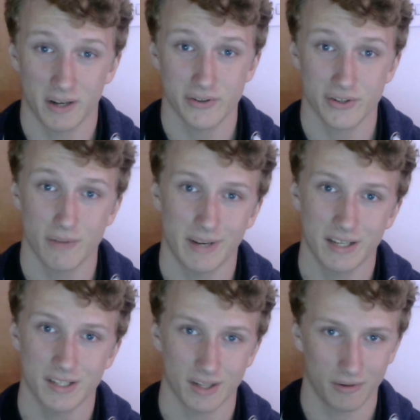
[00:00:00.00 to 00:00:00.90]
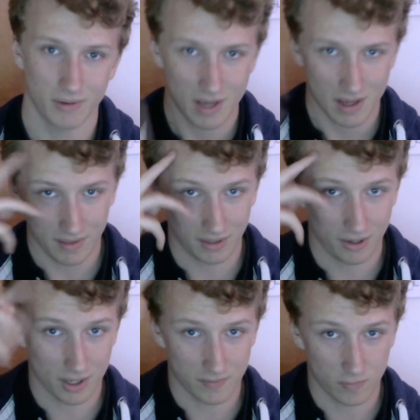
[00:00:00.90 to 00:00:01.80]
down to two minutes, so thank you
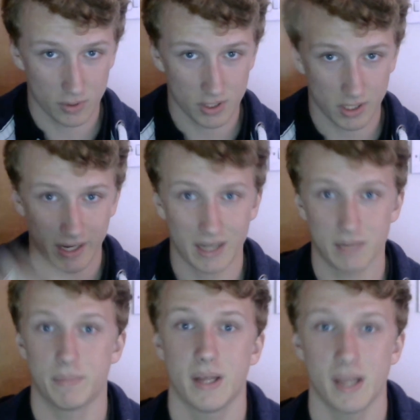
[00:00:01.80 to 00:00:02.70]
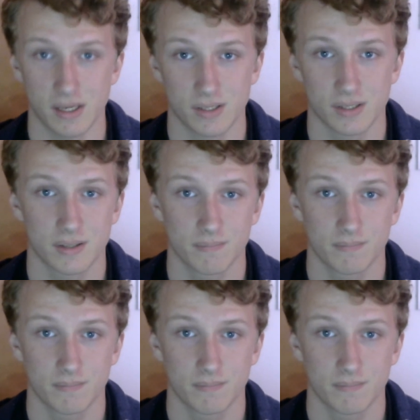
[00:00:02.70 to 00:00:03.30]
guys for watching, and peace.